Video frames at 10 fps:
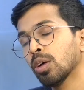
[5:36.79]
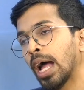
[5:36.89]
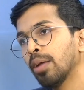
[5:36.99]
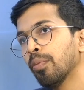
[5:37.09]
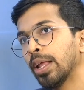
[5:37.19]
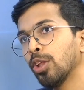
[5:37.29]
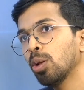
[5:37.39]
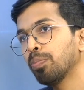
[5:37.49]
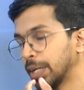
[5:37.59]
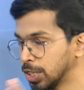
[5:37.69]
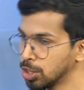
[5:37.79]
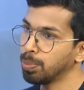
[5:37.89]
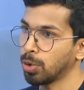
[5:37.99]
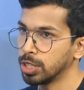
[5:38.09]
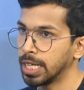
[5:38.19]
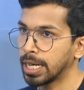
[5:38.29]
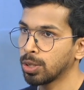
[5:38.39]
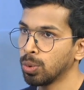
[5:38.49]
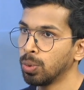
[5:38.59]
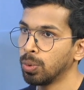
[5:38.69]
And when you all pitch a project
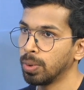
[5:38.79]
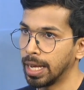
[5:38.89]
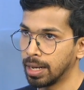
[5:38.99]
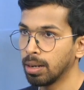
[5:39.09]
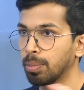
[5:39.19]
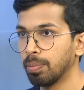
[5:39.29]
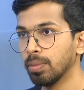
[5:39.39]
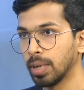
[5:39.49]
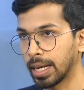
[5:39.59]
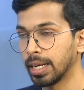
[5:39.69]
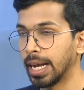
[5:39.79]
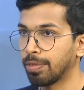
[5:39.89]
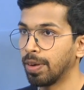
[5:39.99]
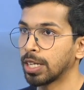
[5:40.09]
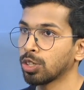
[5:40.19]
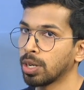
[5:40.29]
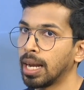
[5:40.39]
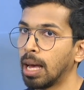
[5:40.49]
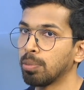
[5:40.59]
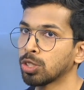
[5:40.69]
to like a Netflix or an
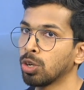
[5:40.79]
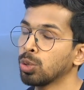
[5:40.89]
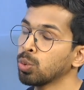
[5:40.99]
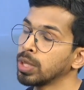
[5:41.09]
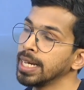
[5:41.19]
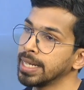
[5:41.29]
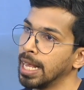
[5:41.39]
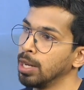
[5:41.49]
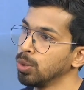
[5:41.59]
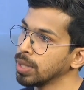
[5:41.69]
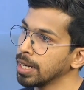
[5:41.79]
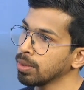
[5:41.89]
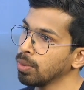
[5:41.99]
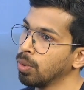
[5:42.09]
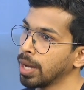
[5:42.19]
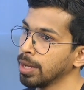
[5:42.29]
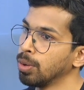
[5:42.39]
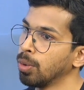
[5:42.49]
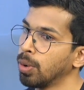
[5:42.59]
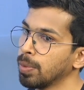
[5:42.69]
Amazon, do they tell you that, okay, you
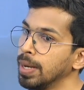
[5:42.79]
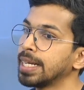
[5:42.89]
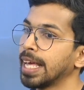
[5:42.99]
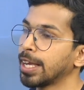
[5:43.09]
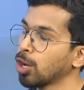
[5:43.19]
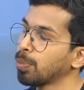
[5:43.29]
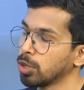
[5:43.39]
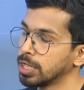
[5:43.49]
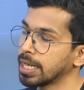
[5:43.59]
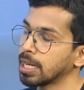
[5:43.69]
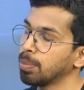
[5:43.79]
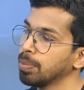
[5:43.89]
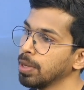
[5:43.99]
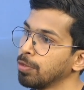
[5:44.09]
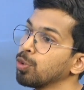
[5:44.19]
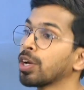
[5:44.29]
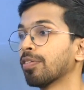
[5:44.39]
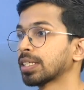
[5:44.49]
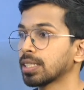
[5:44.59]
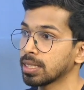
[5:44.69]
know what, we'll take your project up if you give
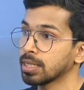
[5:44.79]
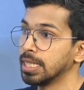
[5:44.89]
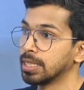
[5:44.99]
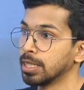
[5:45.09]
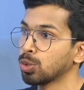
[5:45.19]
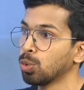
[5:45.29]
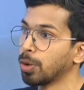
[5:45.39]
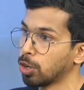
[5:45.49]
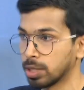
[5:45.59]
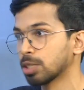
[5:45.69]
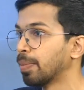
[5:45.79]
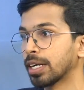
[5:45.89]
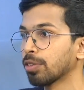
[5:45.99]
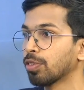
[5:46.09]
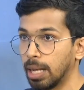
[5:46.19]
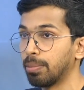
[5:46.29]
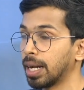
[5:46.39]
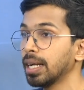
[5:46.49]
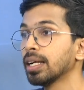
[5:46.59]
us a season 2 because it's better for them, right?